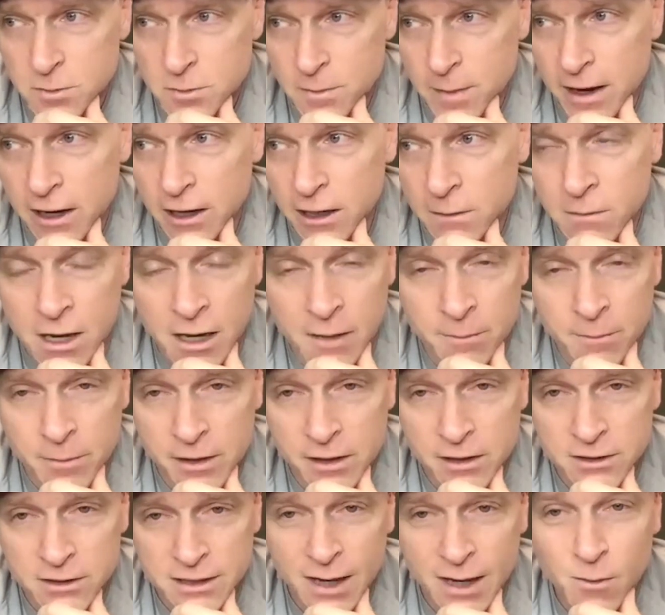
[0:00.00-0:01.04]
paramount
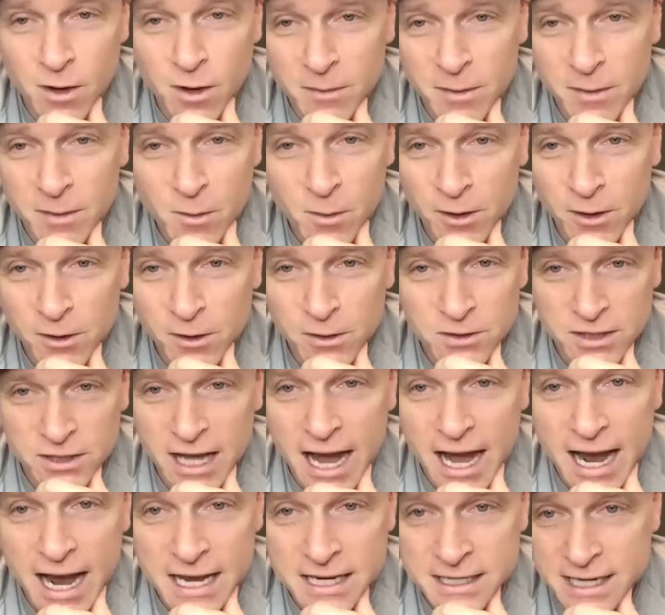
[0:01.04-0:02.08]
because I want to be one of those
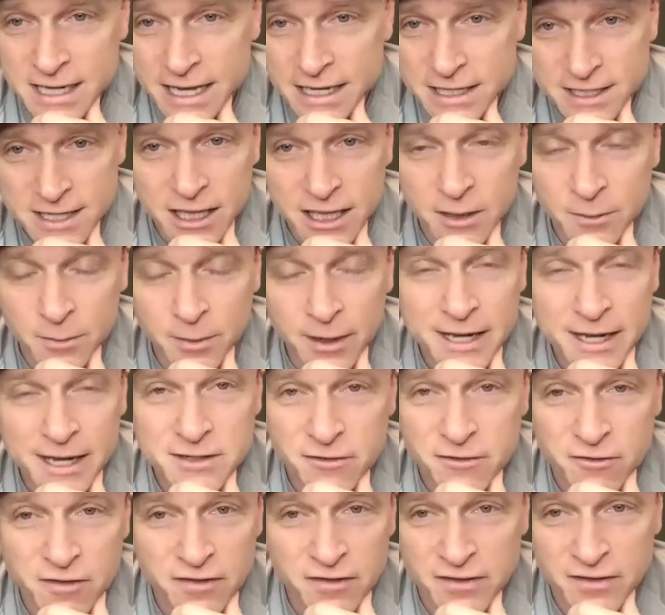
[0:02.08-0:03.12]
guys that celebrates
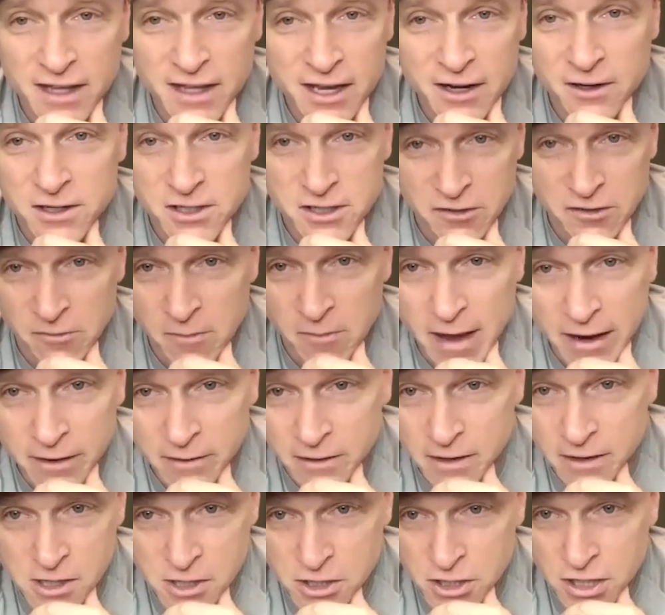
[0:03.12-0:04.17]
50 years of
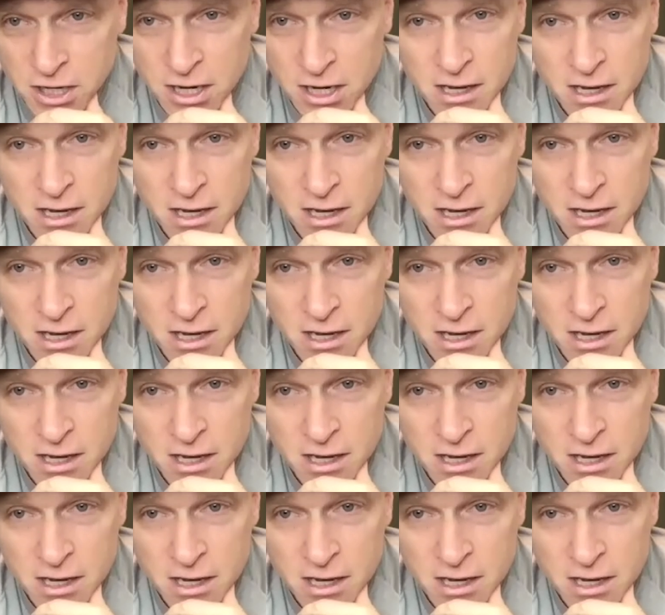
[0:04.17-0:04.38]
marriage.